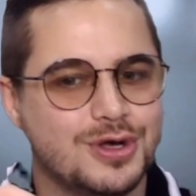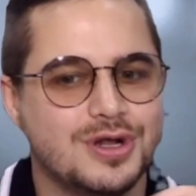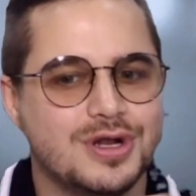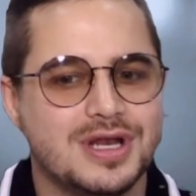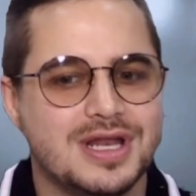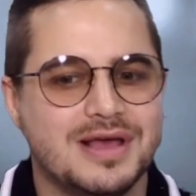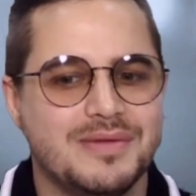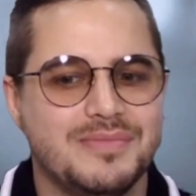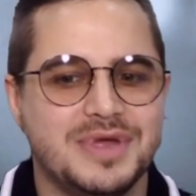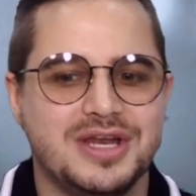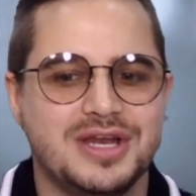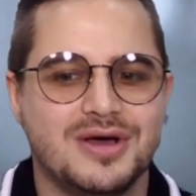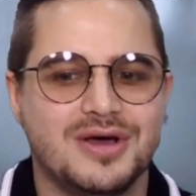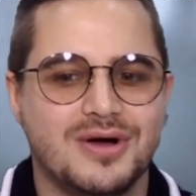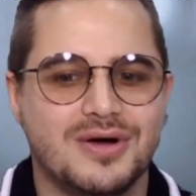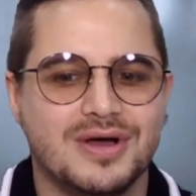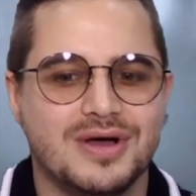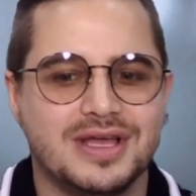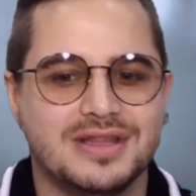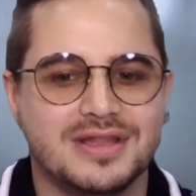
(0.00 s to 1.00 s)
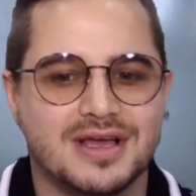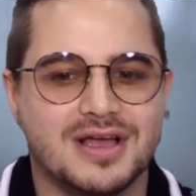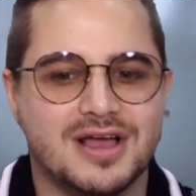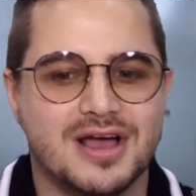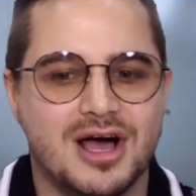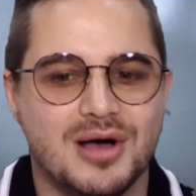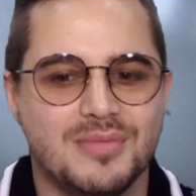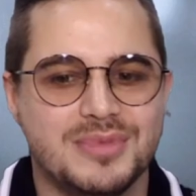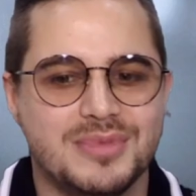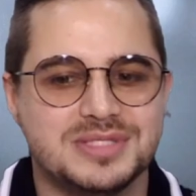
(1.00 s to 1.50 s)
Let me know in the
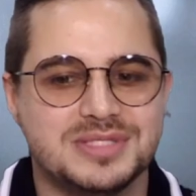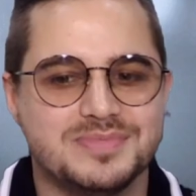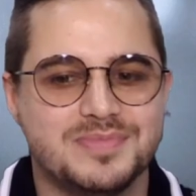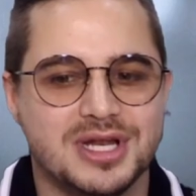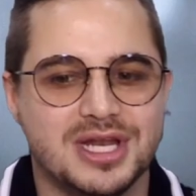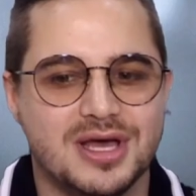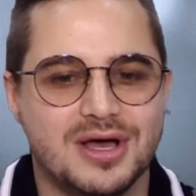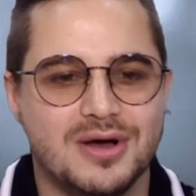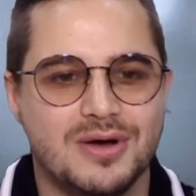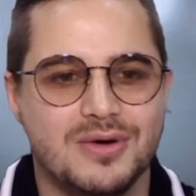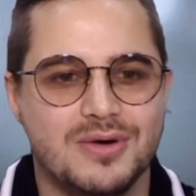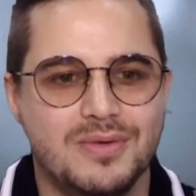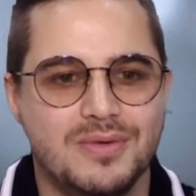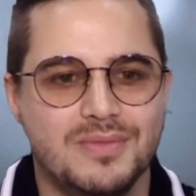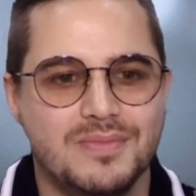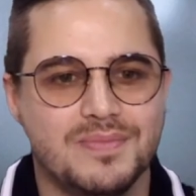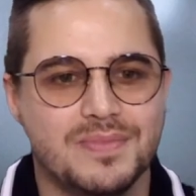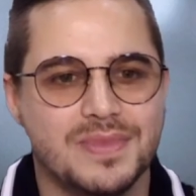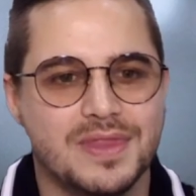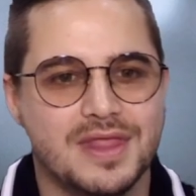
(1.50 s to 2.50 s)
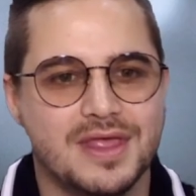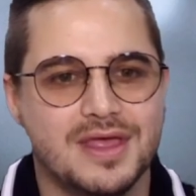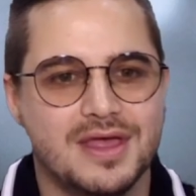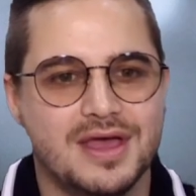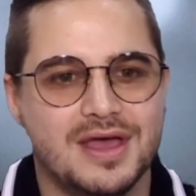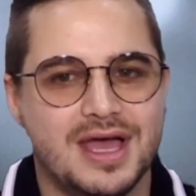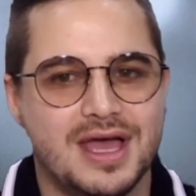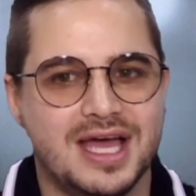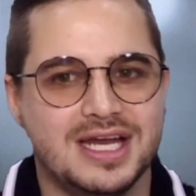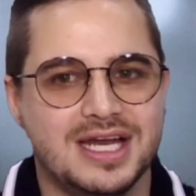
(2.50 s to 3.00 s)
comments below
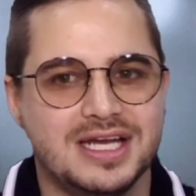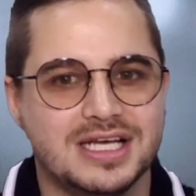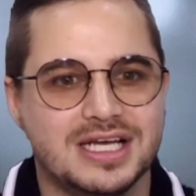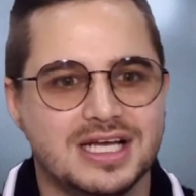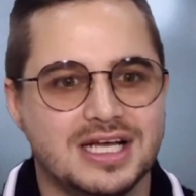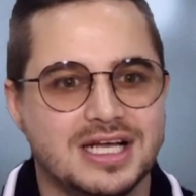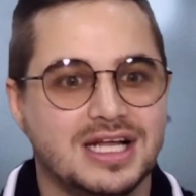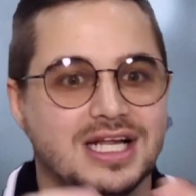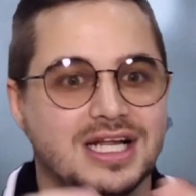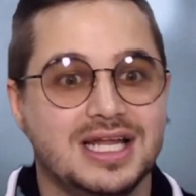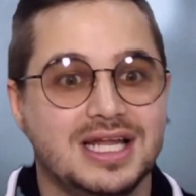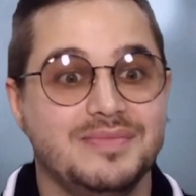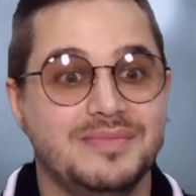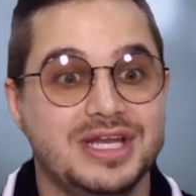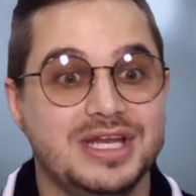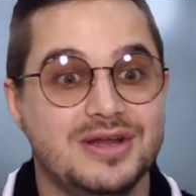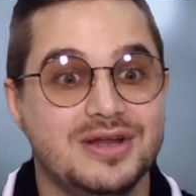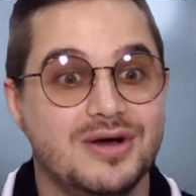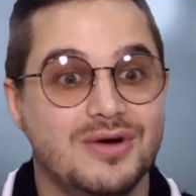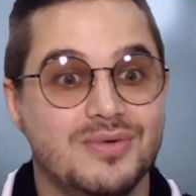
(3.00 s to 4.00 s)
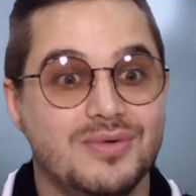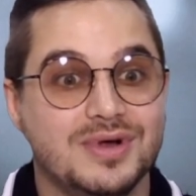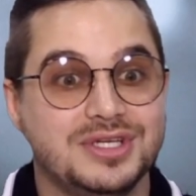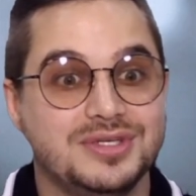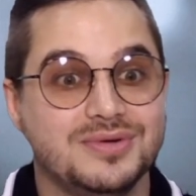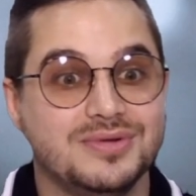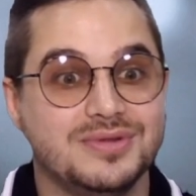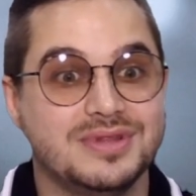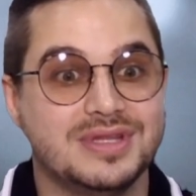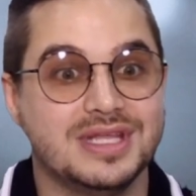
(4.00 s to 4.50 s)
and let me know what
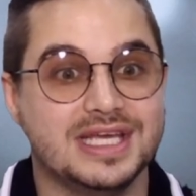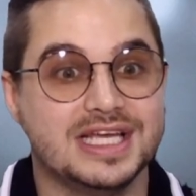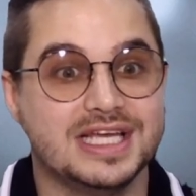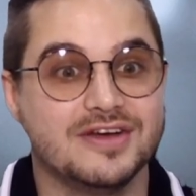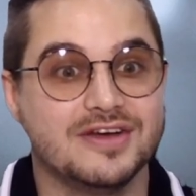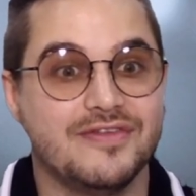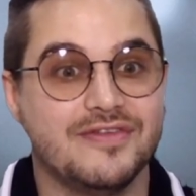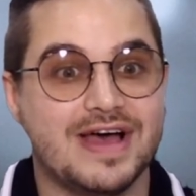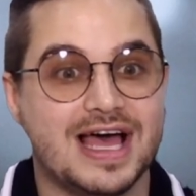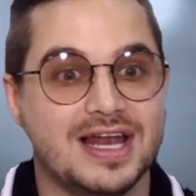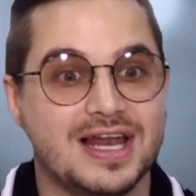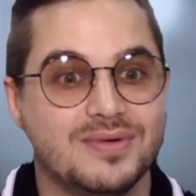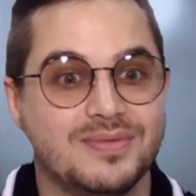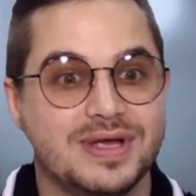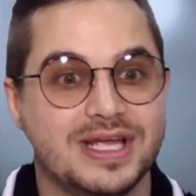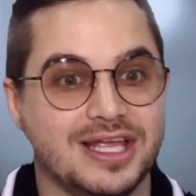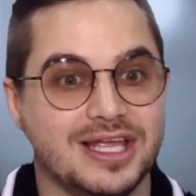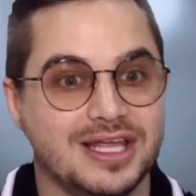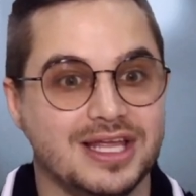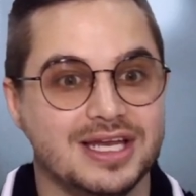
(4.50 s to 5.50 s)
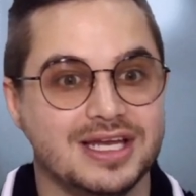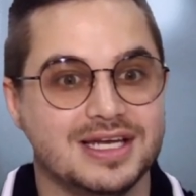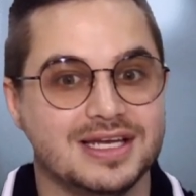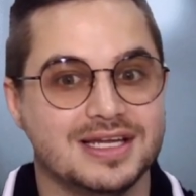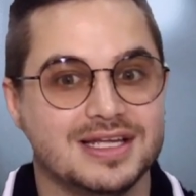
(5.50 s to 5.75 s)
you think of Halloween.